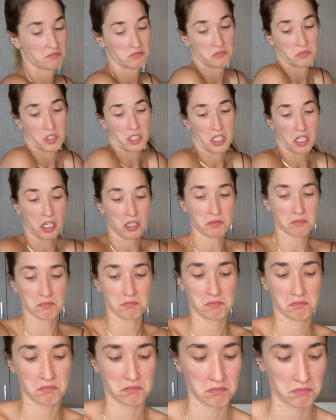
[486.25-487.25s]
why not?
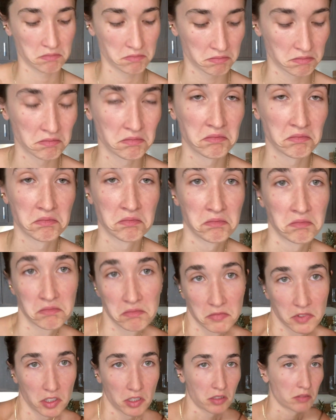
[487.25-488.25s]

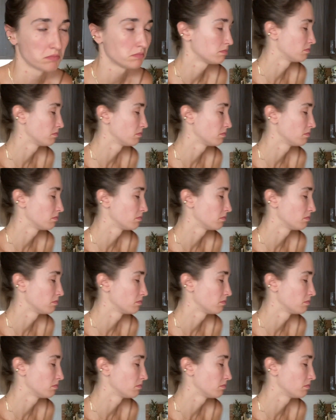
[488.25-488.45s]
You know,